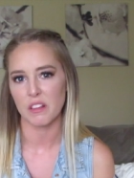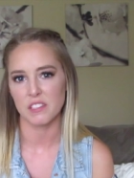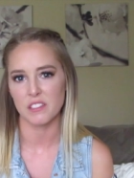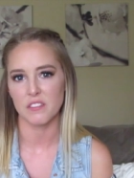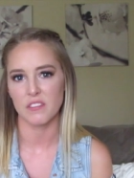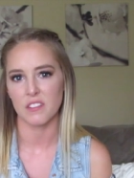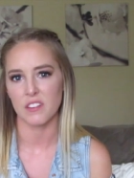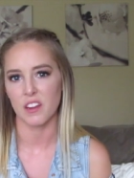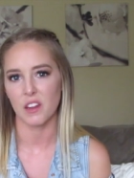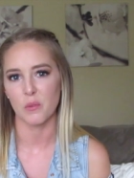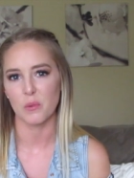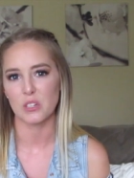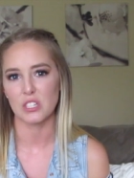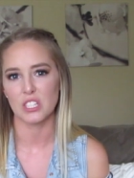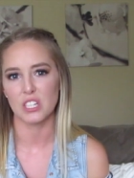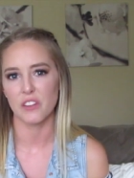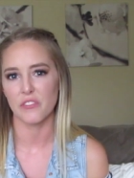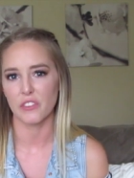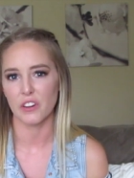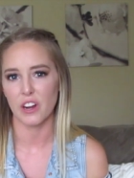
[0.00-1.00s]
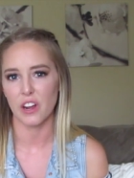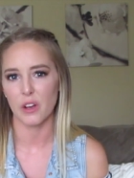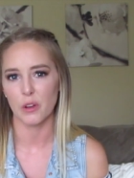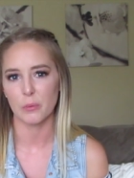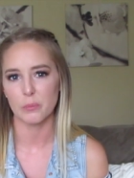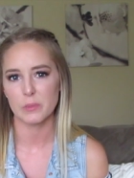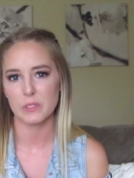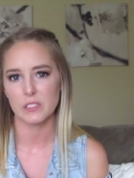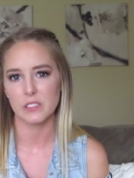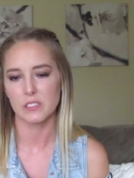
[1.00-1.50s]
rest of the night, which never
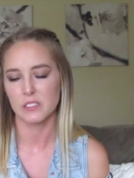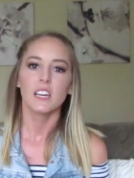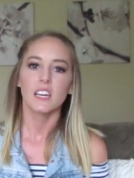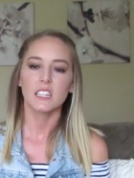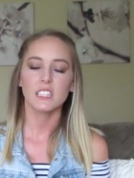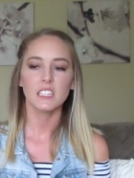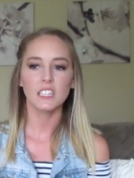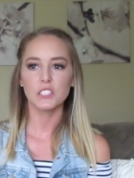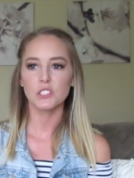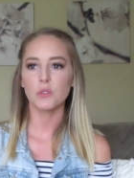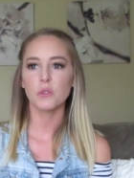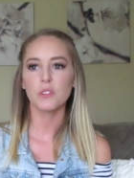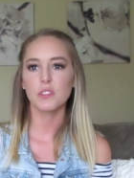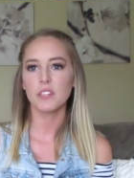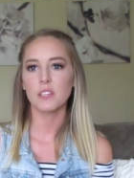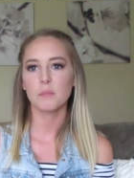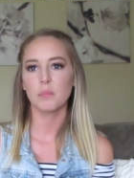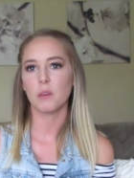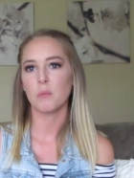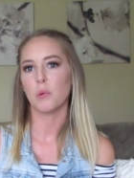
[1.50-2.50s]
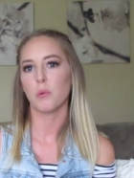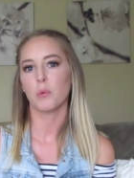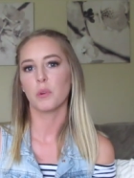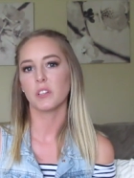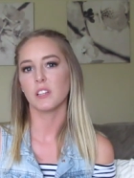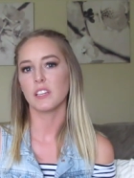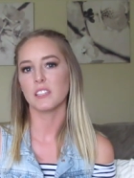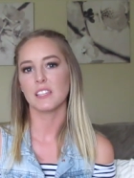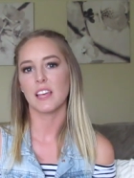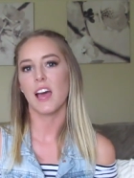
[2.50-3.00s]
helps. I don't think people
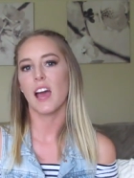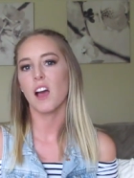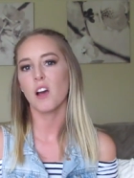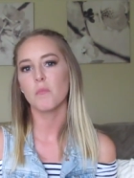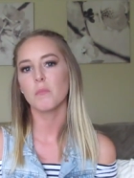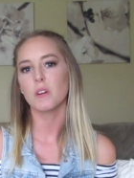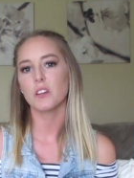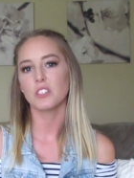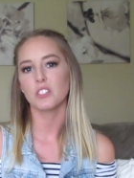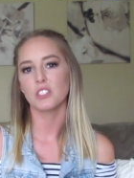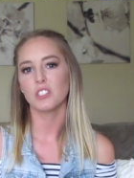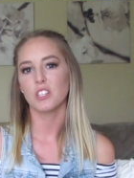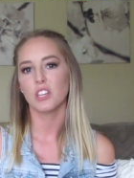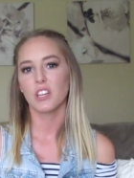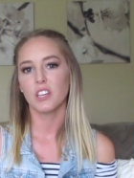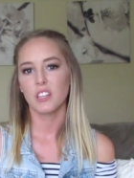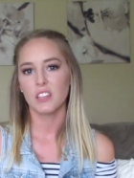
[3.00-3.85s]
realize how much